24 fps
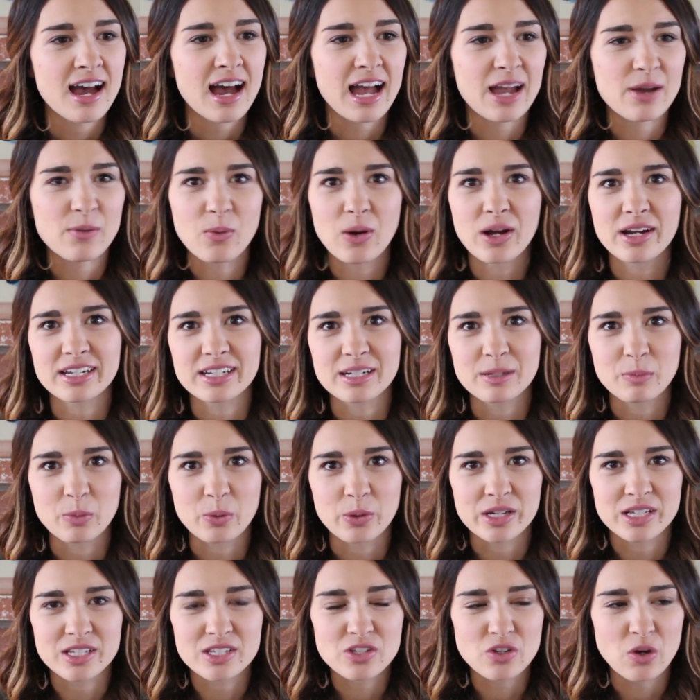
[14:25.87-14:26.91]
I wanted a
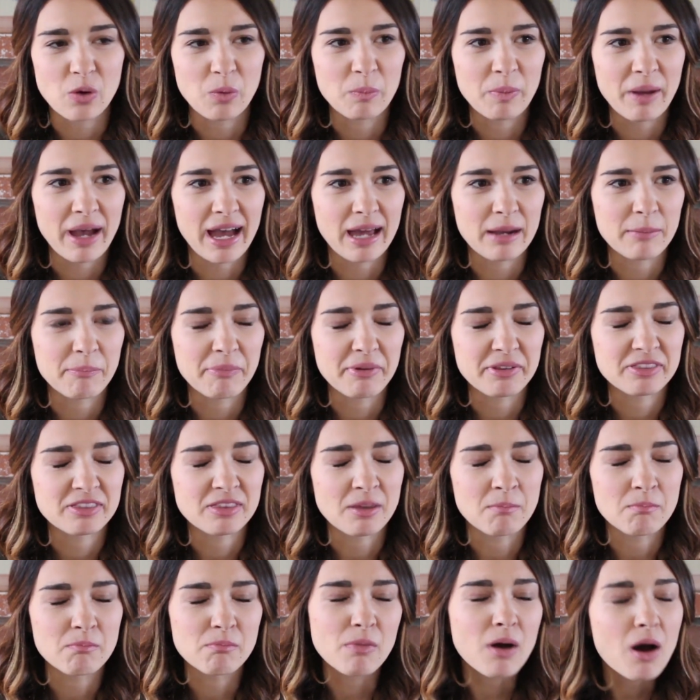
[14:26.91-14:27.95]
boy so bad, but
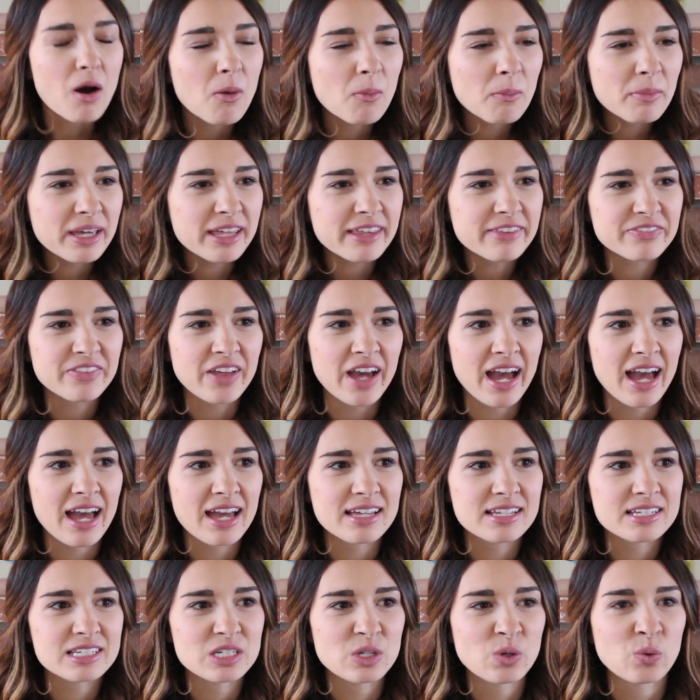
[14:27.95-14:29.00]
the moment
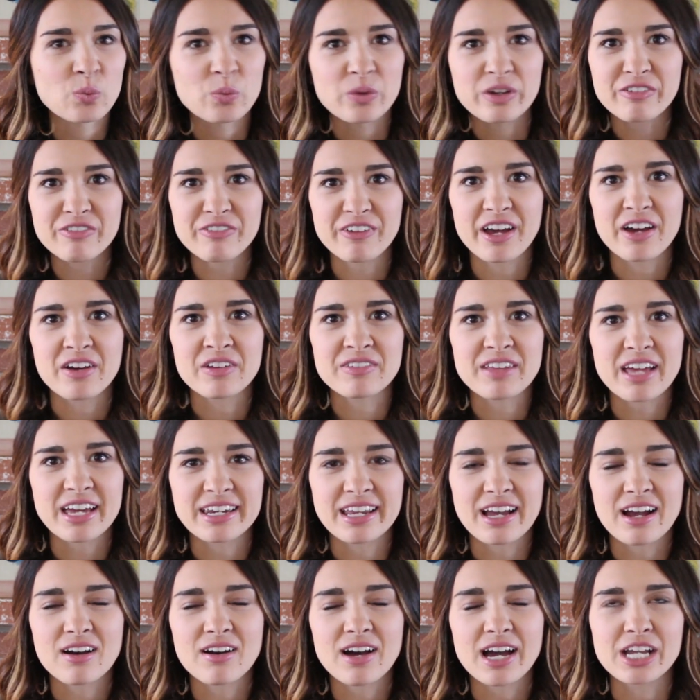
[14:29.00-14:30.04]
that we found that
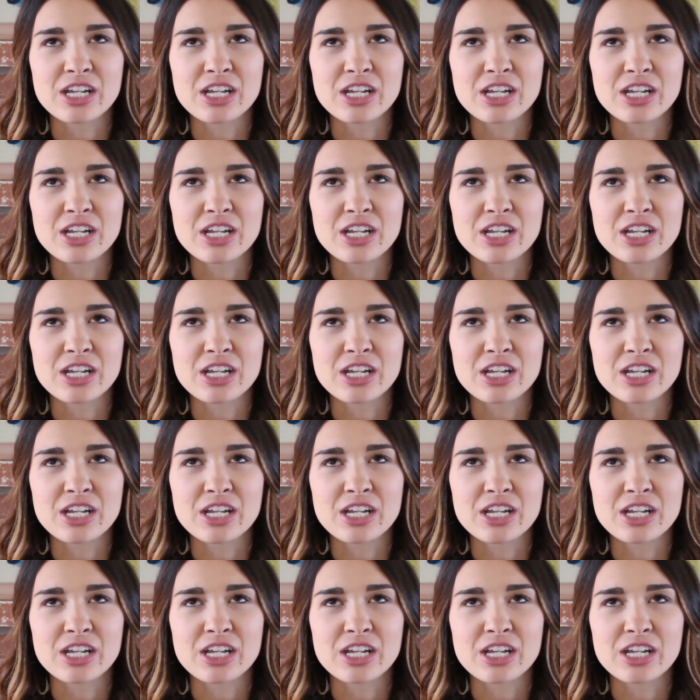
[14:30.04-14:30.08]
out,